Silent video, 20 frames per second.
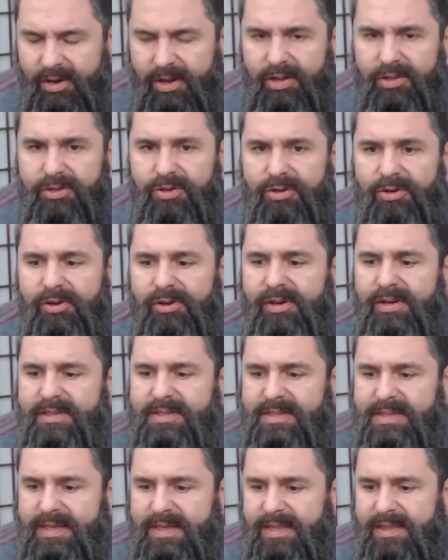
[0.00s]
you're going to
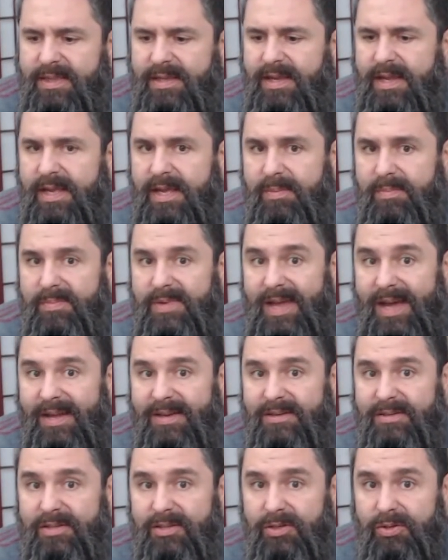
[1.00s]
see the
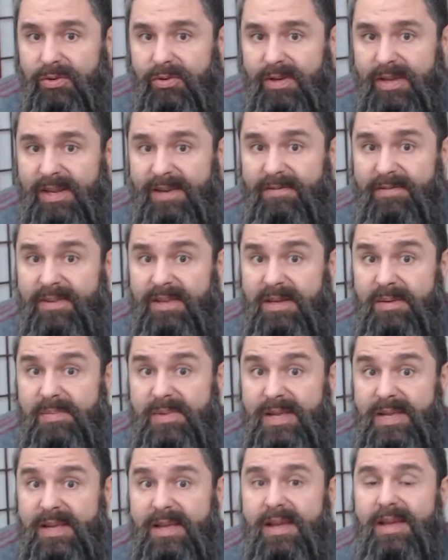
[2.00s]
M.2
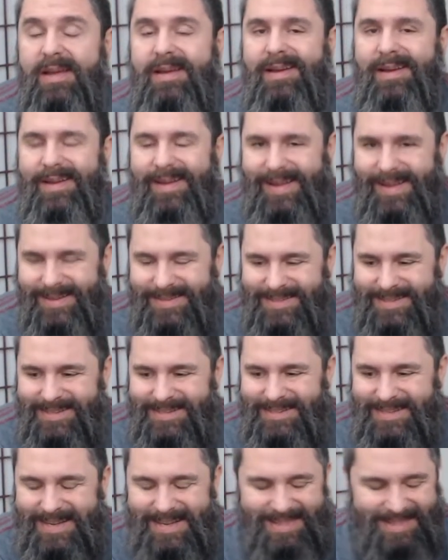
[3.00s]
NVMe
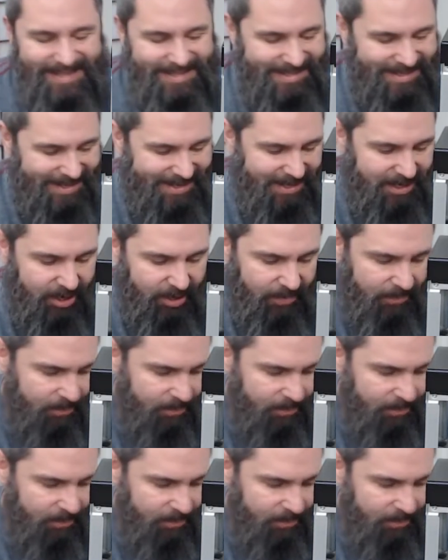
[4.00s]
SSD that's in here.